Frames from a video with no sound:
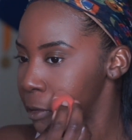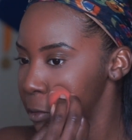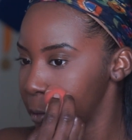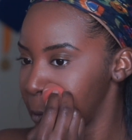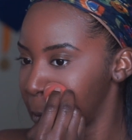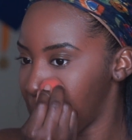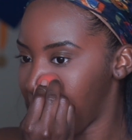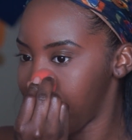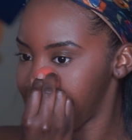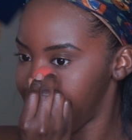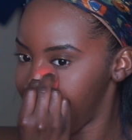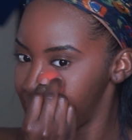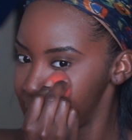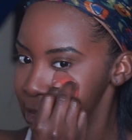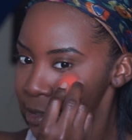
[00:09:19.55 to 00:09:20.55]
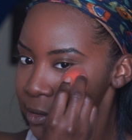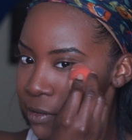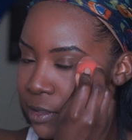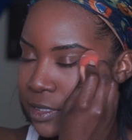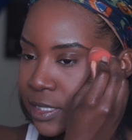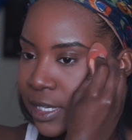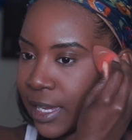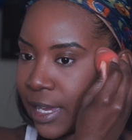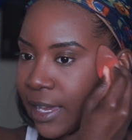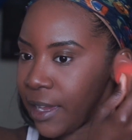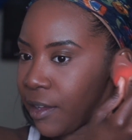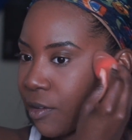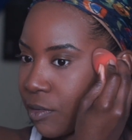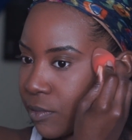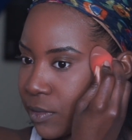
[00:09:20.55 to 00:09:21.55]
so I kind of go to
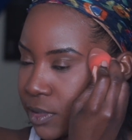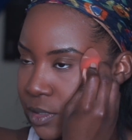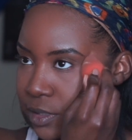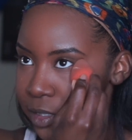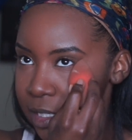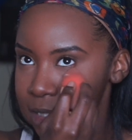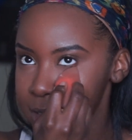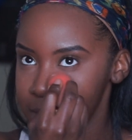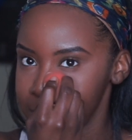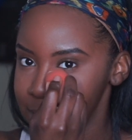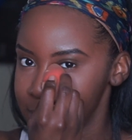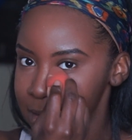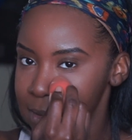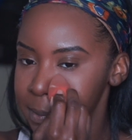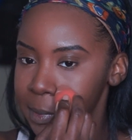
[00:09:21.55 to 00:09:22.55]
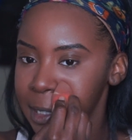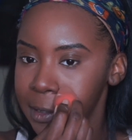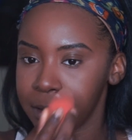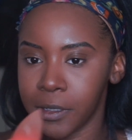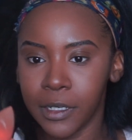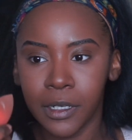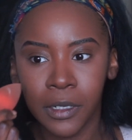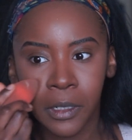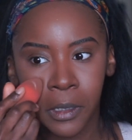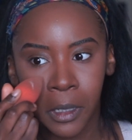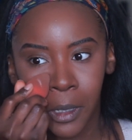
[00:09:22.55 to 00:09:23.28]
town with translucent powder,